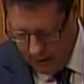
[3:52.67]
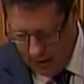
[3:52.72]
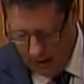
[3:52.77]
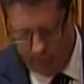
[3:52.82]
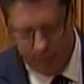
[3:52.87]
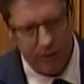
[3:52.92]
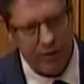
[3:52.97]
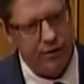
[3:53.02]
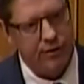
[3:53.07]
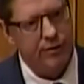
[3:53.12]

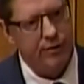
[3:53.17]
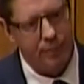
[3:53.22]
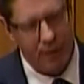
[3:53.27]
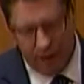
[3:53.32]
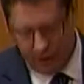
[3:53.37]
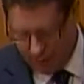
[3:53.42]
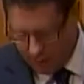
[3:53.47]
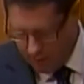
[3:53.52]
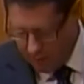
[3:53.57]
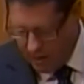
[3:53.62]
Mr.
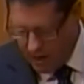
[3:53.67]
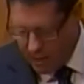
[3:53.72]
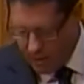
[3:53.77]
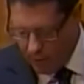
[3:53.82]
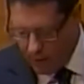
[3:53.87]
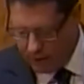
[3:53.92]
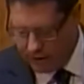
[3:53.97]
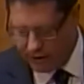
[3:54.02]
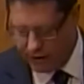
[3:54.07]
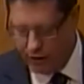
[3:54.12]
Speaker. The money
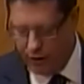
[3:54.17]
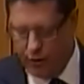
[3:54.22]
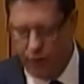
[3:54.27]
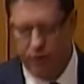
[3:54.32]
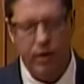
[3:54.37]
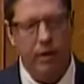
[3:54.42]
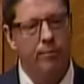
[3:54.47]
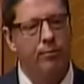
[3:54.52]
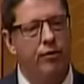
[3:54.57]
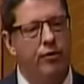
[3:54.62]
went to
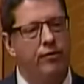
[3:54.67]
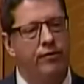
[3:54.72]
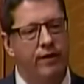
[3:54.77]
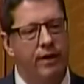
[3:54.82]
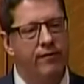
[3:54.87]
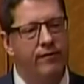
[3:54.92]
new and improved